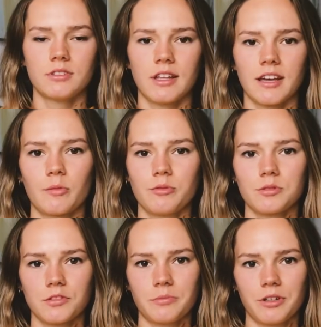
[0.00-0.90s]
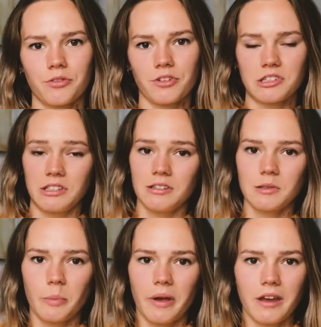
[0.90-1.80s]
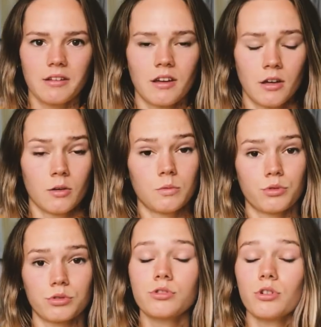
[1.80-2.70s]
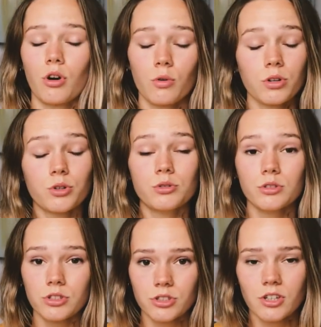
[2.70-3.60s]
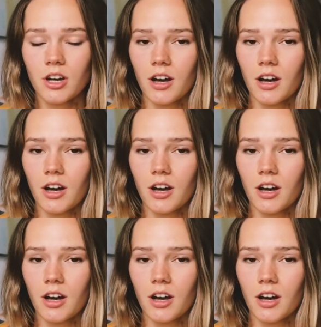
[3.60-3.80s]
The campus of my university in Spain was so huge.